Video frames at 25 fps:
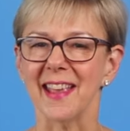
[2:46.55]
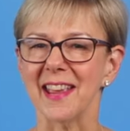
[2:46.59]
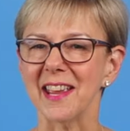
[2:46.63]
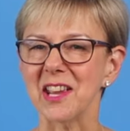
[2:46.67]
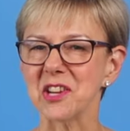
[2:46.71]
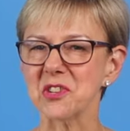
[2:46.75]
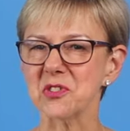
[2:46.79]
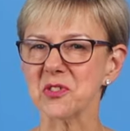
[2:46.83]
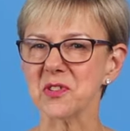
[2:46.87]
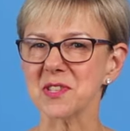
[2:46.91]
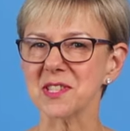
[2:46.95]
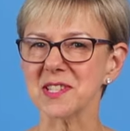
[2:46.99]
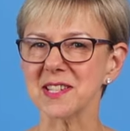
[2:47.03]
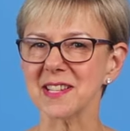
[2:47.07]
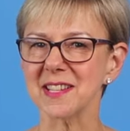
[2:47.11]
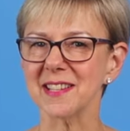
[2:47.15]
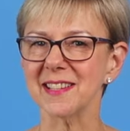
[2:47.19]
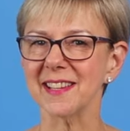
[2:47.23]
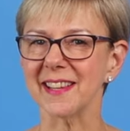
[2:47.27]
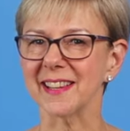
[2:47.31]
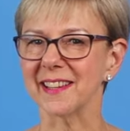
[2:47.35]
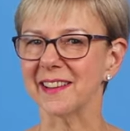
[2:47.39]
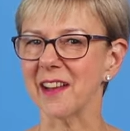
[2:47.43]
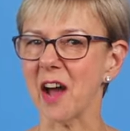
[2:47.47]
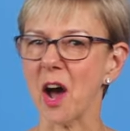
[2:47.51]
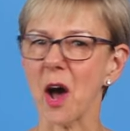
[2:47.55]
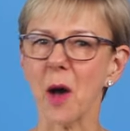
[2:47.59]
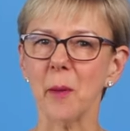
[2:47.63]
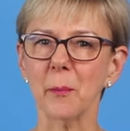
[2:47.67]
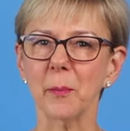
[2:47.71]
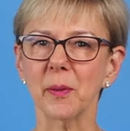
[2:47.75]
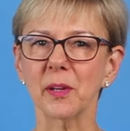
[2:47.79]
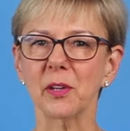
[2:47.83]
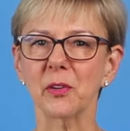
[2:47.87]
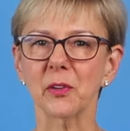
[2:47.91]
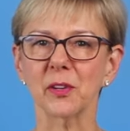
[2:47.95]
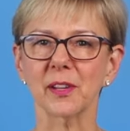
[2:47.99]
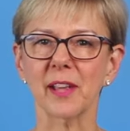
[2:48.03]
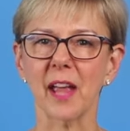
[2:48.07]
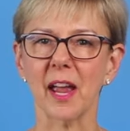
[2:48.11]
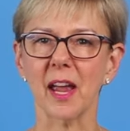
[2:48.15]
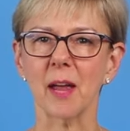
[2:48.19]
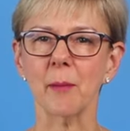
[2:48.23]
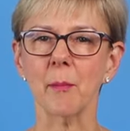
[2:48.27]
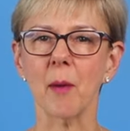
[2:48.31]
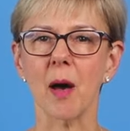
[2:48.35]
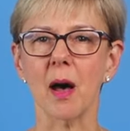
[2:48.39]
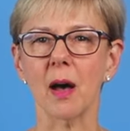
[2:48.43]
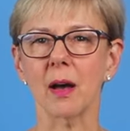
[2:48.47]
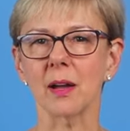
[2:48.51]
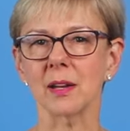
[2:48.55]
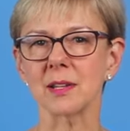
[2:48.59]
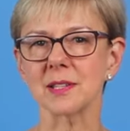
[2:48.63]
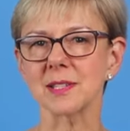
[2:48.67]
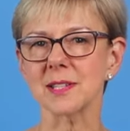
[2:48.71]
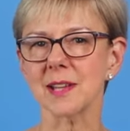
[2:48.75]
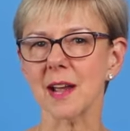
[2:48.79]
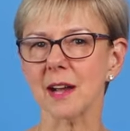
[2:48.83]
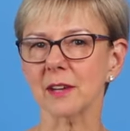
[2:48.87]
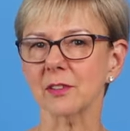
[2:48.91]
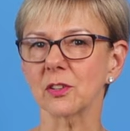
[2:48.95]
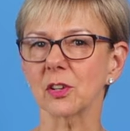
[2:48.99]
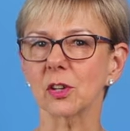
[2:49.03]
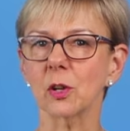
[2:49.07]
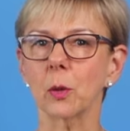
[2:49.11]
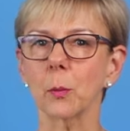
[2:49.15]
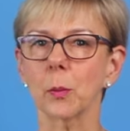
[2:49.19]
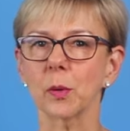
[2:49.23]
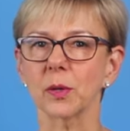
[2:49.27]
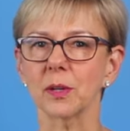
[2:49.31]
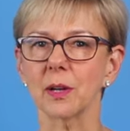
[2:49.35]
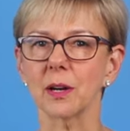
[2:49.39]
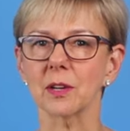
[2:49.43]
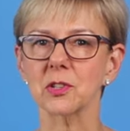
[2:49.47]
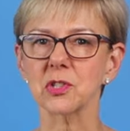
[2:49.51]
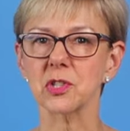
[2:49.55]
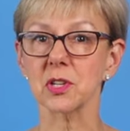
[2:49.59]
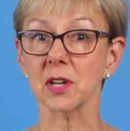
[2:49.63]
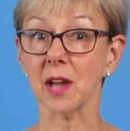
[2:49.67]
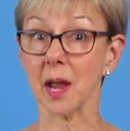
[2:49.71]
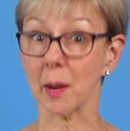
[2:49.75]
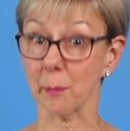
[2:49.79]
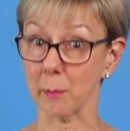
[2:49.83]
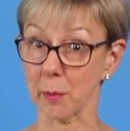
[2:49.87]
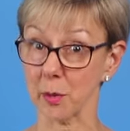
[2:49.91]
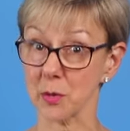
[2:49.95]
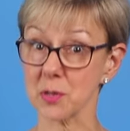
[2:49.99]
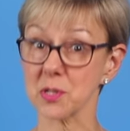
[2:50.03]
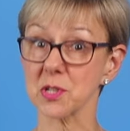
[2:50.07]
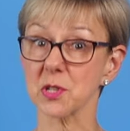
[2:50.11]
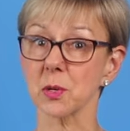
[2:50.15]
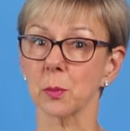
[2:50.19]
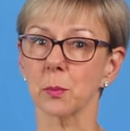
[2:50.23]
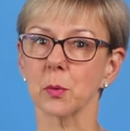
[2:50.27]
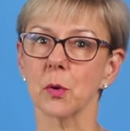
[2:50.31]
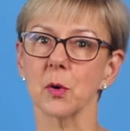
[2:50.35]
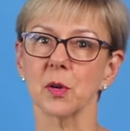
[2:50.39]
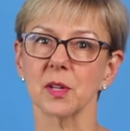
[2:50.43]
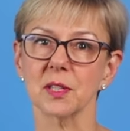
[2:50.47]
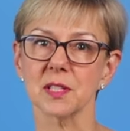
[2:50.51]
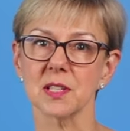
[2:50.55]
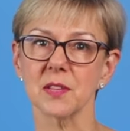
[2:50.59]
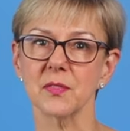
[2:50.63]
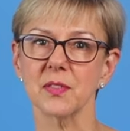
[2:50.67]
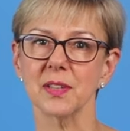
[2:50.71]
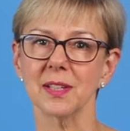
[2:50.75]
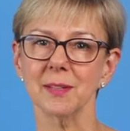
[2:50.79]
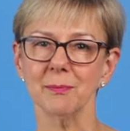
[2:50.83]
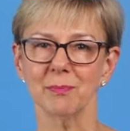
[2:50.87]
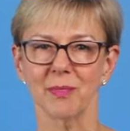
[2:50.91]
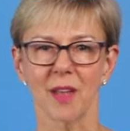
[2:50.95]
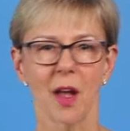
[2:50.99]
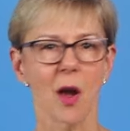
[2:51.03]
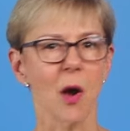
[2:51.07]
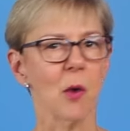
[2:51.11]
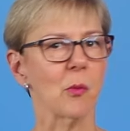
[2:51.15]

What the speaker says: Interested in upping your game on technical production and personal productivity?